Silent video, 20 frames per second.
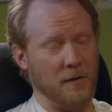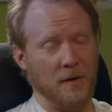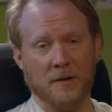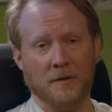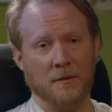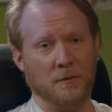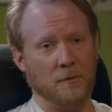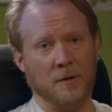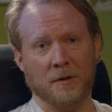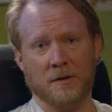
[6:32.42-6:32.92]

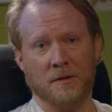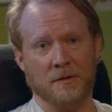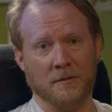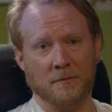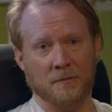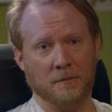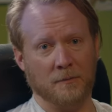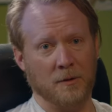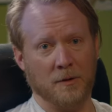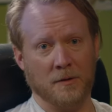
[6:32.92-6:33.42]

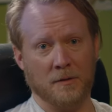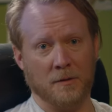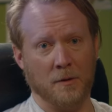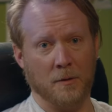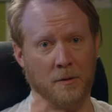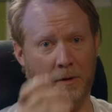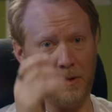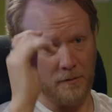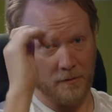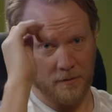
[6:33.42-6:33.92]
just just
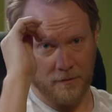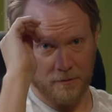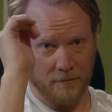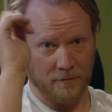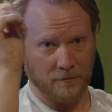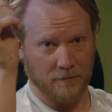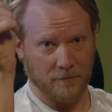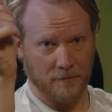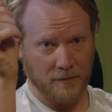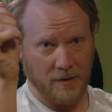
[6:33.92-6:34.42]
kudos,
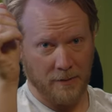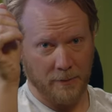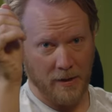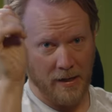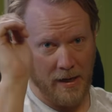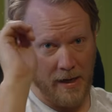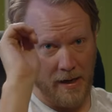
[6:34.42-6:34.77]
tip of the